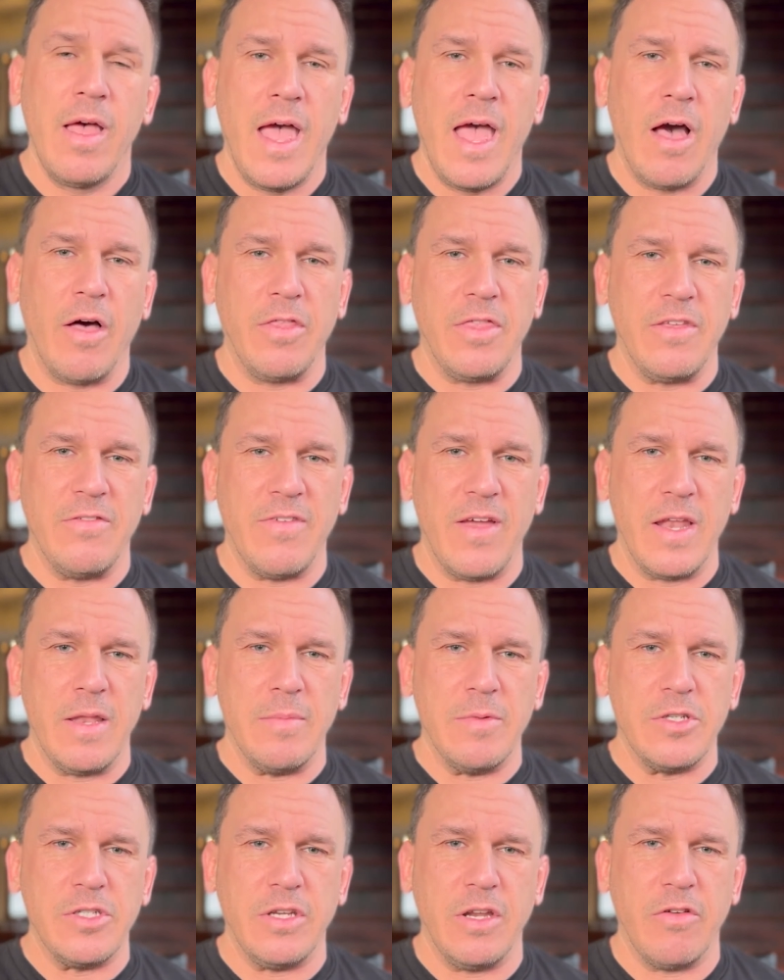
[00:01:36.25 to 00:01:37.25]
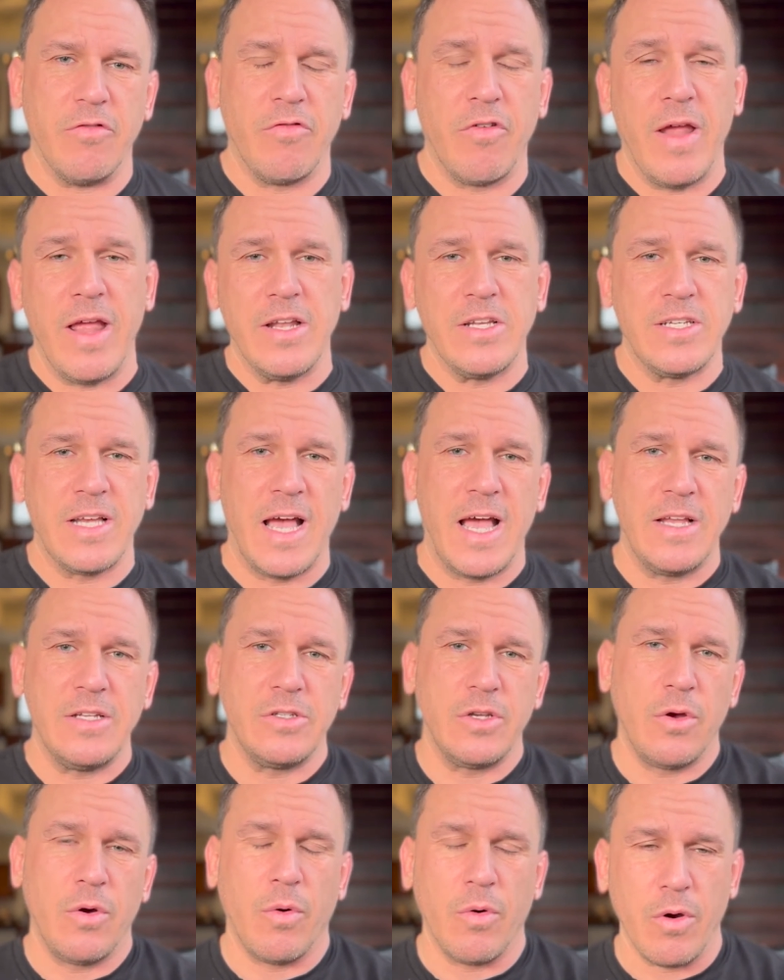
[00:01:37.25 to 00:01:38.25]
healthy vending machine
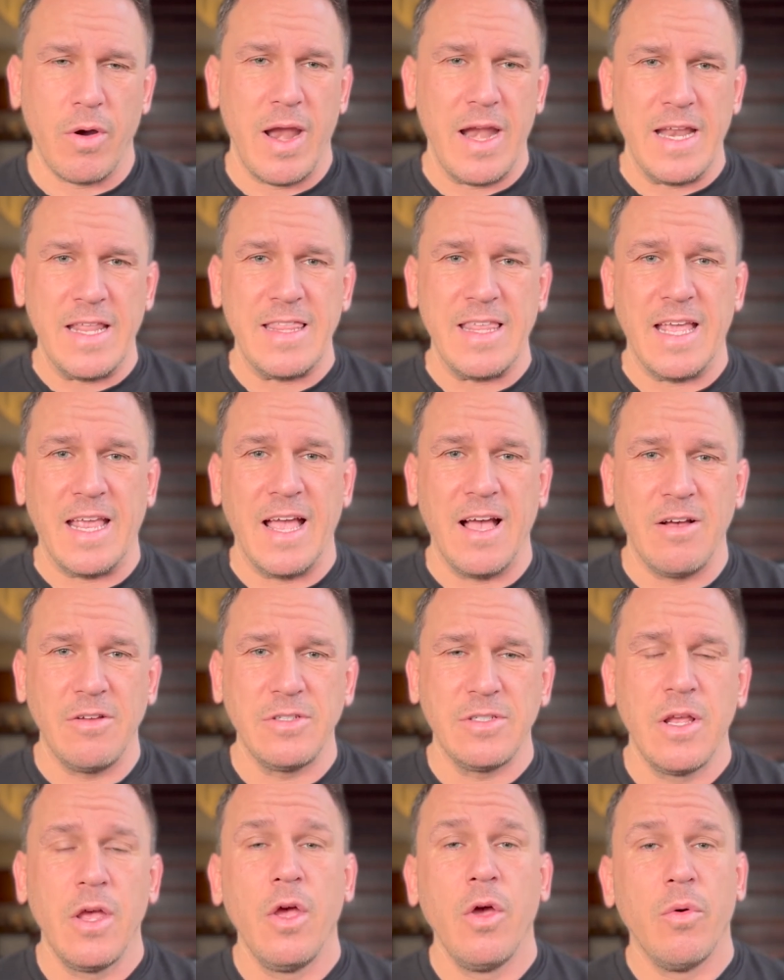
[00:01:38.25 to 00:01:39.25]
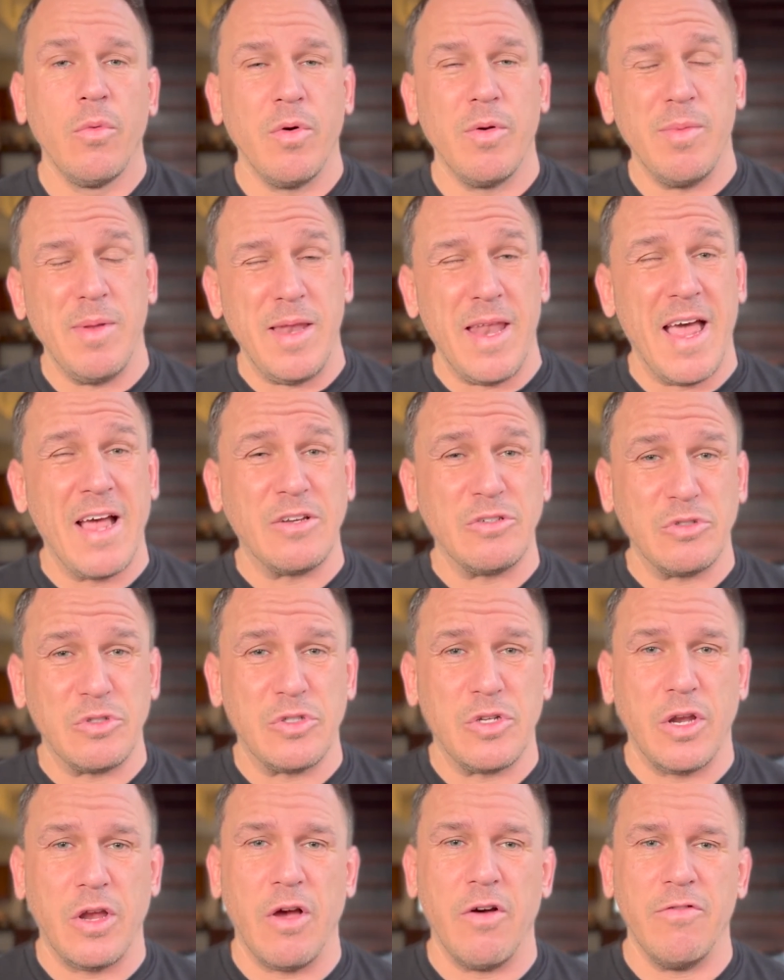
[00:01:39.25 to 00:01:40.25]
franchise or anything else would be Naturals
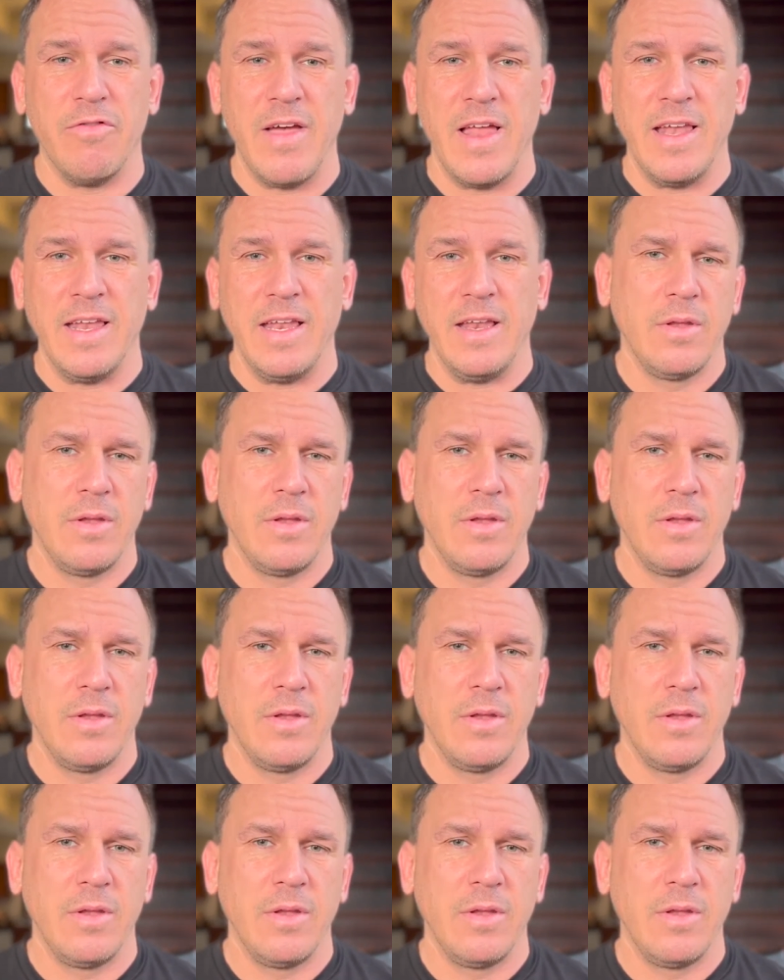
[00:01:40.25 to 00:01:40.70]
to Go Vending.